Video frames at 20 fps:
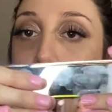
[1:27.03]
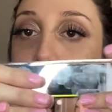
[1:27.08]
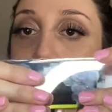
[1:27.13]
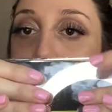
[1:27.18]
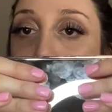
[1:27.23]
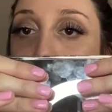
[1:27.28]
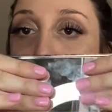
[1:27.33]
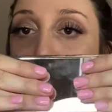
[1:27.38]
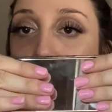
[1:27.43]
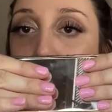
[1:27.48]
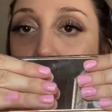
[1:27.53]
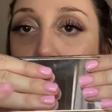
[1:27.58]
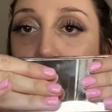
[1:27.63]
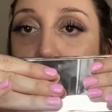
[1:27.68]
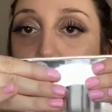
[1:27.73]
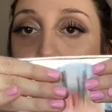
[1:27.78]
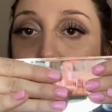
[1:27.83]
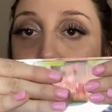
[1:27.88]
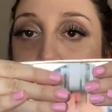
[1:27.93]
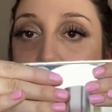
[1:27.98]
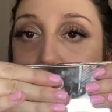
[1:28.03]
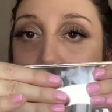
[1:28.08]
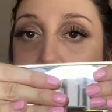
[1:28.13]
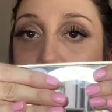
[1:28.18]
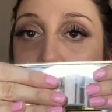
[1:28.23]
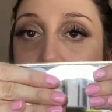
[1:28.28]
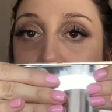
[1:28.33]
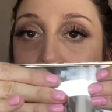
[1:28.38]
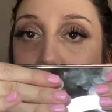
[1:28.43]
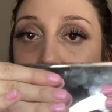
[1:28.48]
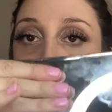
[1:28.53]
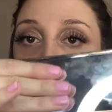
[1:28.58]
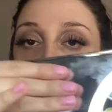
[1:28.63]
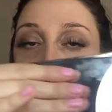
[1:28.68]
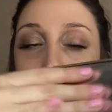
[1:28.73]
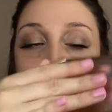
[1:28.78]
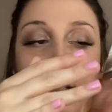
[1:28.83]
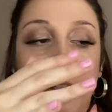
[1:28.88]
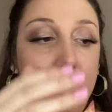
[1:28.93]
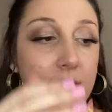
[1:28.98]
peach was chosen for desk.
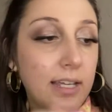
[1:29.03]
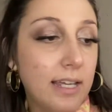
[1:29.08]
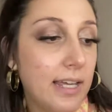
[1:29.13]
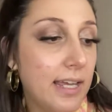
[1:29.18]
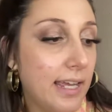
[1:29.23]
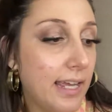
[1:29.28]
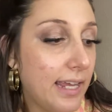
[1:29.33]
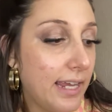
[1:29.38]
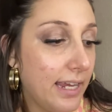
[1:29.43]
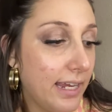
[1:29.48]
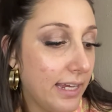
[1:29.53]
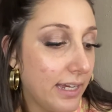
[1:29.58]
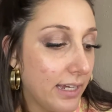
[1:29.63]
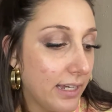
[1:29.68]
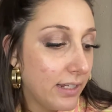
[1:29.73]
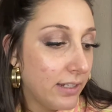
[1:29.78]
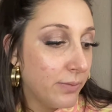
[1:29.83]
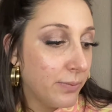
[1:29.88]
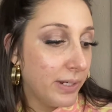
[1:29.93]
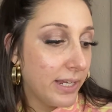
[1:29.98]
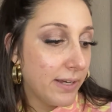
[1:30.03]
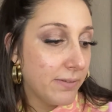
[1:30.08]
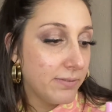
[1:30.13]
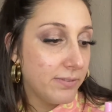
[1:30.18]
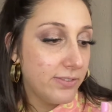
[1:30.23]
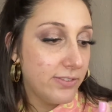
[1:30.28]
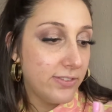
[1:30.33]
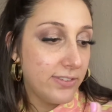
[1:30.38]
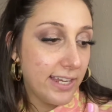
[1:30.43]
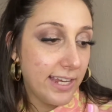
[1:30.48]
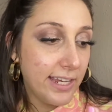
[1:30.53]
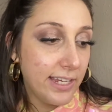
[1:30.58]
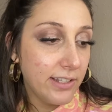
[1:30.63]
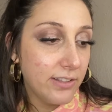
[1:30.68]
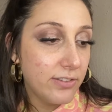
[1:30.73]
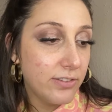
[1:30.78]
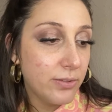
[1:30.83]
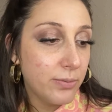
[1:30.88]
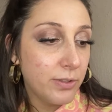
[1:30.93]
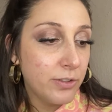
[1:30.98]
And we have
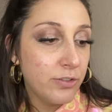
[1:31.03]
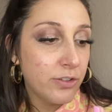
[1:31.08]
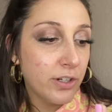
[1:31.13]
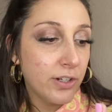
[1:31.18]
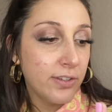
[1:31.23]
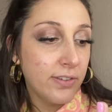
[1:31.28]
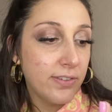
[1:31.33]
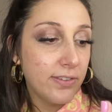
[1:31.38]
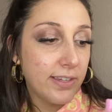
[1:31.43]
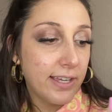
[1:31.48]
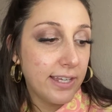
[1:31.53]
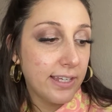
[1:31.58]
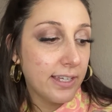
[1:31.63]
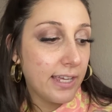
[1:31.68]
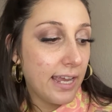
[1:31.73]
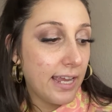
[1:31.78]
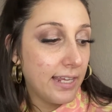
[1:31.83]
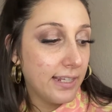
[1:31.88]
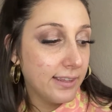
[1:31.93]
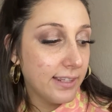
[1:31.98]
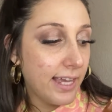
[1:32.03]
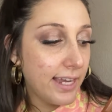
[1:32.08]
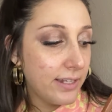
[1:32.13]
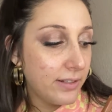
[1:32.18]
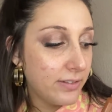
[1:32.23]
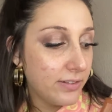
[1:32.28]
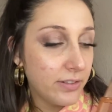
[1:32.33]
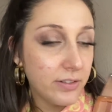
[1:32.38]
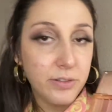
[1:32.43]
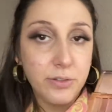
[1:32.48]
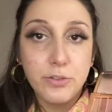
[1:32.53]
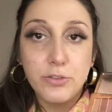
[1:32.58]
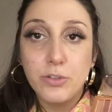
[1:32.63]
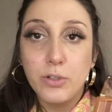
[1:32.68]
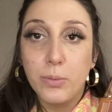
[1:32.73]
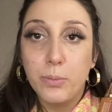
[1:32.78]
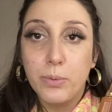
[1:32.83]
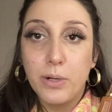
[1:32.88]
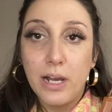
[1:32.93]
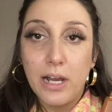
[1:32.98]
date, which is like a light
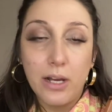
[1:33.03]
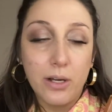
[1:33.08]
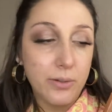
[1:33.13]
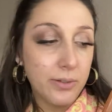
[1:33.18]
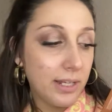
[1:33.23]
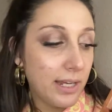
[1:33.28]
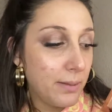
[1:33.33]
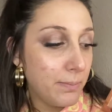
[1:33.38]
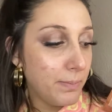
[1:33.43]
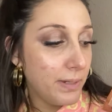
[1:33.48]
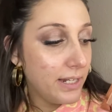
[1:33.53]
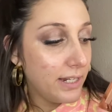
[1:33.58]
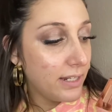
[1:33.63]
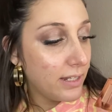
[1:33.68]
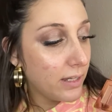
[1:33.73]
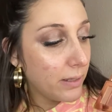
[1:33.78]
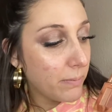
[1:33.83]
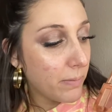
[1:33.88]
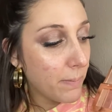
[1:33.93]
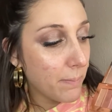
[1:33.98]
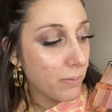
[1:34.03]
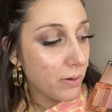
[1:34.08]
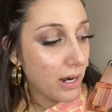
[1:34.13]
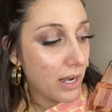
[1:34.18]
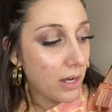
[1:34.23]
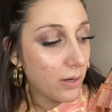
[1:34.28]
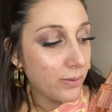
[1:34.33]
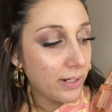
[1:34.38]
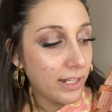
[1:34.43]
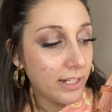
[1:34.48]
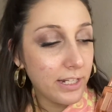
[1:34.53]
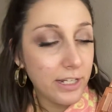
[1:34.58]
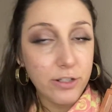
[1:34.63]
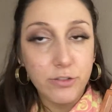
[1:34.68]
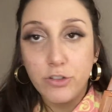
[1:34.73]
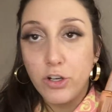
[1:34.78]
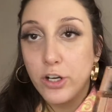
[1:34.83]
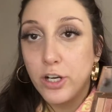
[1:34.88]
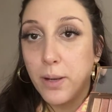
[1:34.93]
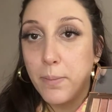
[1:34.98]
neutral brown, a medium brown, and a
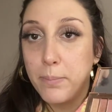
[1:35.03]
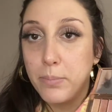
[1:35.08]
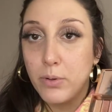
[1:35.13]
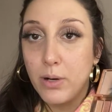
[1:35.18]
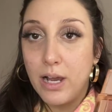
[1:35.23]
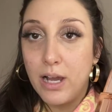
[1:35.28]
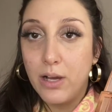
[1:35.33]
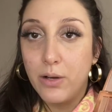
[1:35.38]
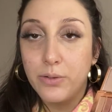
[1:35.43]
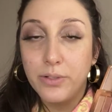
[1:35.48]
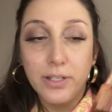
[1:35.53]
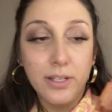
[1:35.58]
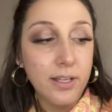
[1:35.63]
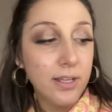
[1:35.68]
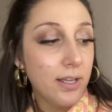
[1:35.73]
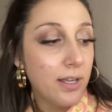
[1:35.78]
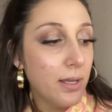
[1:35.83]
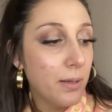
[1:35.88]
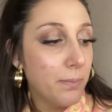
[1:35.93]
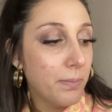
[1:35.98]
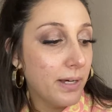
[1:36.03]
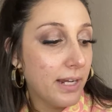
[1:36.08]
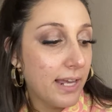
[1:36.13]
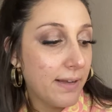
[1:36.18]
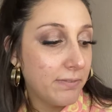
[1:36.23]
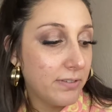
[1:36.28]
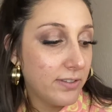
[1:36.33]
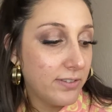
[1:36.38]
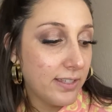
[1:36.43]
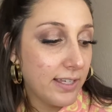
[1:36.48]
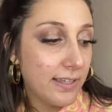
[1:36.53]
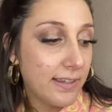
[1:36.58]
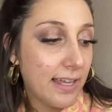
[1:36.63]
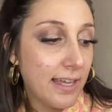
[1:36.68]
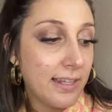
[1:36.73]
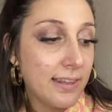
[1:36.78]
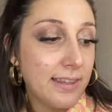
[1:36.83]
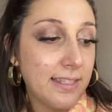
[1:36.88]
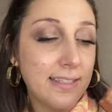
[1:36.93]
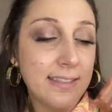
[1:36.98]
dark brown. But I have to say
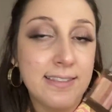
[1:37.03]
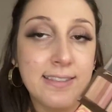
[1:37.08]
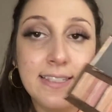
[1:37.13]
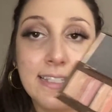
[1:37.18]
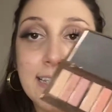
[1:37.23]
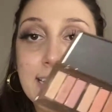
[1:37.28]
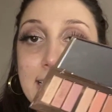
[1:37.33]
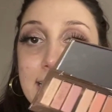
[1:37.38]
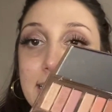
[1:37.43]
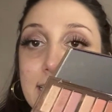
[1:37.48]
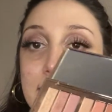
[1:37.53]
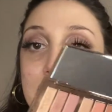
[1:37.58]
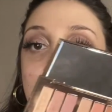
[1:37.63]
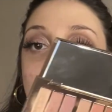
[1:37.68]
that this is